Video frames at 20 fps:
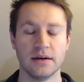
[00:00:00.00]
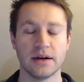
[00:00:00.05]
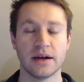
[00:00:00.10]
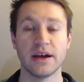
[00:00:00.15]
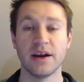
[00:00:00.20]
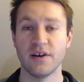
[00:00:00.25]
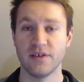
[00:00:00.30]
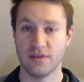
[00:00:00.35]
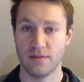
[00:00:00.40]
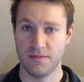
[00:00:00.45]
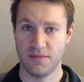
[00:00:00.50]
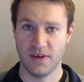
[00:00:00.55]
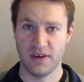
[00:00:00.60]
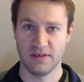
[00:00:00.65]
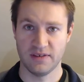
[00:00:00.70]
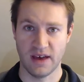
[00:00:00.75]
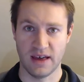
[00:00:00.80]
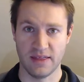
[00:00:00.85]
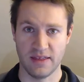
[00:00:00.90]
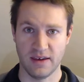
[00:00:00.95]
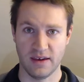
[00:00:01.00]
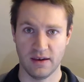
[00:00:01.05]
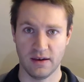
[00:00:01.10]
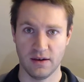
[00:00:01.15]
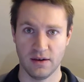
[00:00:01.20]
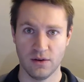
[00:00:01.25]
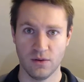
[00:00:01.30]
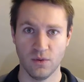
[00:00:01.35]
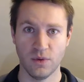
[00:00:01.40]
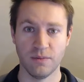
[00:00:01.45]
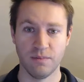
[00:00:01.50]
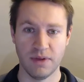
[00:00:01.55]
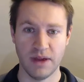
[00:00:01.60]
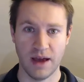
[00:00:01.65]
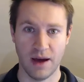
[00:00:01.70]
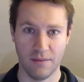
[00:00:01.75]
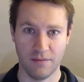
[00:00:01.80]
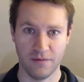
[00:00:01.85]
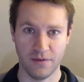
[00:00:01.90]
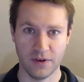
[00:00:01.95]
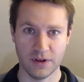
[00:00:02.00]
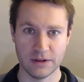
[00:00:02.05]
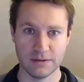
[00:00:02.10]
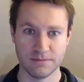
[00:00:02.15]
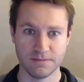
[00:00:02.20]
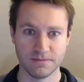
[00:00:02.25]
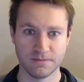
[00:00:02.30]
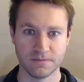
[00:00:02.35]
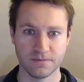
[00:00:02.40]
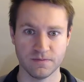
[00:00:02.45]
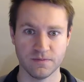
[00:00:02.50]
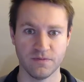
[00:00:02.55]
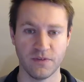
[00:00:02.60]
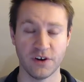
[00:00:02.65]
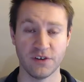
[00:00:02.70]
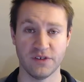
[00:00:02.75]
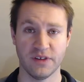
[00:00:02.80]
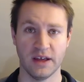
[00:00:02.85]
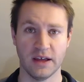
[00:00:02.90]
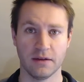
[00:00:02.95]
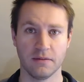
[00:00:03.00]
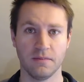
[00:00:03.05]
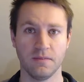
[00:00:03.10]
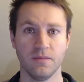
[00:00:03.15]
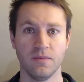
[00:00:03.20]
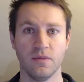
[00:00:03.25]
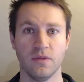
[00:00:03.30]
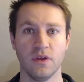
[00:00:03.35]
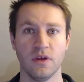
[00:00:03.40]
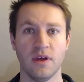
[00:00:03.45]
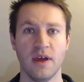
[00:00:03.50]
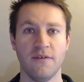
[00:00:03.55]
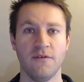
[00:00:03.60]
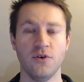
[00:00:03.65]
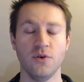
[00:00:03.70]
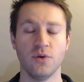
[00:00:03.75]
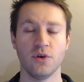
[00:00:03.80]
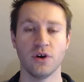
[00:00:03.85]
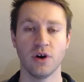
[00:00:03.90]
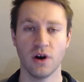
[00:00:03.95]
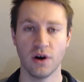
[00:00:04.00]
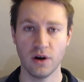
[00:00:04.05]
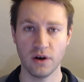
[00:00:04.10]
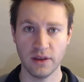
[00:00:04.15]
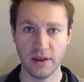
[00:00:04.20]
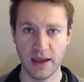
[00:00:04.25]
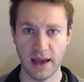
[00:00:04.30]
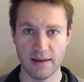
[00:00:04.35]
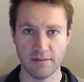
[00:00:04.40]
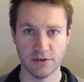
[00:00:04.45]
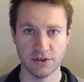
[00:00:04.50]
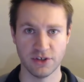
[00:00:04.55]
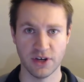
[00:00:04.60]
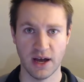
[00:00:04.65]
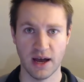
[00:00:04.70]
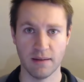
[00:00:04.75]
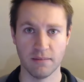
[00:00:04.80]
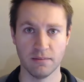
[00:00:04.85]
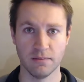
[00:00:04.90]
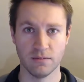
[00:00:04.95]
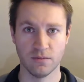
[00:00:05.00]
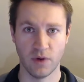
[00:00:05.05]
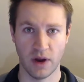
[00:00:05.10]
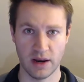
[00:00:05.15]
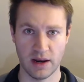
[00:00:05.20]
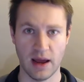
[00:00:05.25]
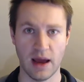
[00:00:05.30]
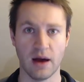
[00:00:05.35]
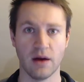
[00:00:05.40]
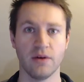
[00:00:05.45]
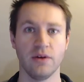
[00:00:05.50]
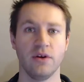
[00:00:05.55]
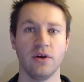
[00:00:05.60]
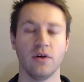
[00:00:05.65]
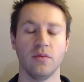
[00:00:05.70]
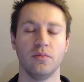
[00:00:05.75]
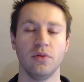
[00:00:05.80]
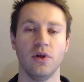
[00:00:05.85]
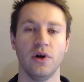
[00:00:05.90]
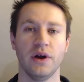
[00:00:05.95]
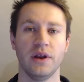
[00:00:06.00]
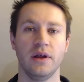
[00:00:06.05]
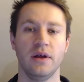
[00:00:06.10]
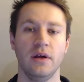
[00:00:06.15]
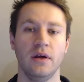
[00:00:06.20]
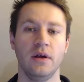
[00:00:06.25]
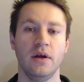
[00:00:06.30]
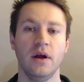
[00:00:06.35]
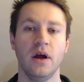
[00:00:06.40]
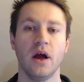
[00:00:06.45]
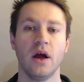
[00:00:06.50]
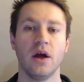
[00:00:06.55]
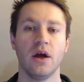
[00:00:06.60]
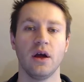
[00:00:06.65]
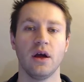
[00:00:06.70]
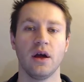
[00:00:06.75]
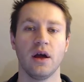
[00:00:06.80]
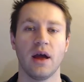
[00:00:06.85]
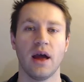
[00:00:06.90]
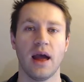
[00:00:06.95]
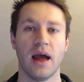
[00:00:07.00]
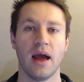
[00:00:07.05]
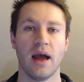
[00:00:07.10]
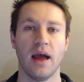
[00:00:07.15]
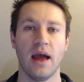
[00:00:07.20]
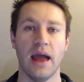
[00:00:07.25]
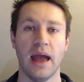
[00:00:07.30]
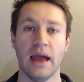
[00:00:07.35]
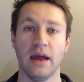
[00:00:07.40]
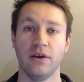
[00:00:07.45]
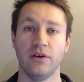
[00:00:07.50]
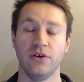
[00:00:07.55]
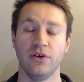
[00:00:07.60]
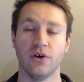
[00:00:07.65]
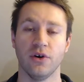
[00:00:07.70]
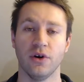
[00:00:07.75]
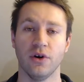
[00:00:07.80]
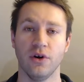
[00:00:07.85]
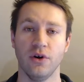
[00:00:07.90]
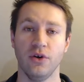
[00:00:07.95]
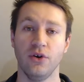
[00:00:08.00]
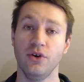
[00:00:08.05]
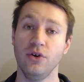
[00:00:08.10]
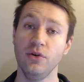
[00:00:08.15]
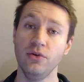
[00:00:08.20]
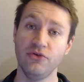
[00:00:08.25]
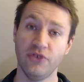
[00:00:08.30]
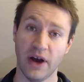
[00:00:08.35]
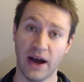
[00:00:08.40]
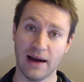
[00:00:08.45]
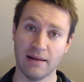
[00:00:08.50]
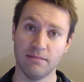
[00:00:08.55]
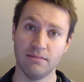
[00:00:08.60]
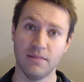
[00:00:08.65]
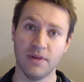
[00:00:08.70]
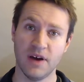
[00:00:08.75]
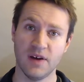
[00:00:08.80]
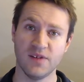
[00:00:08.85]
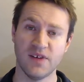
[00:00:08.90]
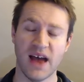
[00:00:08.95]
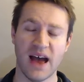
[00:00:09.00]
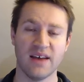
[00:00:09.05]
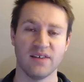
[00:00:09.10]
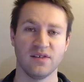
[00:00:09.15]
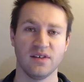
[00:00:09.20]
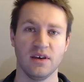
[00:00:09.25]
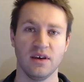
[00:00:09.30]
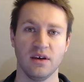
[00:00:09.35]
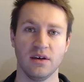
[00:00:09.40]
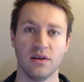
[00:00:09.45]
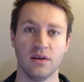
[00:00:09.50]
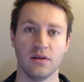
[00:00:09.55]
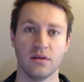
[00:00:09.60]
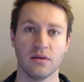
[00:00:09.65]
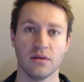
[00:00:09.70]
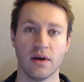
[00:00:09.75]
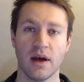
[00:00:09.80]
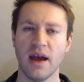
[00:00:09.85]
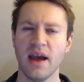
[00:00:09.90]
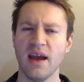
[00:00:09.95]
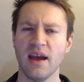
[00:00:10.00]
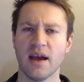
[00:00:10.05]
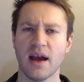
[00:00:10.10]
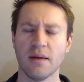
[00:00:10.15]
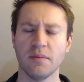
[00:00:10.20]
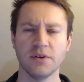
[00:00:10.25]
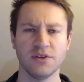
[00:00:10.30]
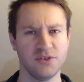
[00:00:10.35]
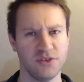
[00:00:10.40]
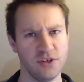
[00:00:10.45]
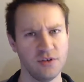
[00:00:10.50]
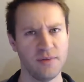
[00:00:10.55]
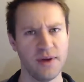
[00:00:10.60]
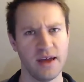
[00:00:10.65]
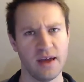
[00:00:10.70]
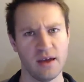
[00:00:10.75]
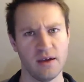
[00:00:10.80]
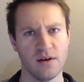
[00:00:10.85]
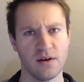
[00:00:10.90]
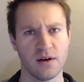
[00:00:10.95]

Here are some things I think would be helpful. First thing, if you currently have a job right now, you're employed and your new job is asking, hey, how much do you make at your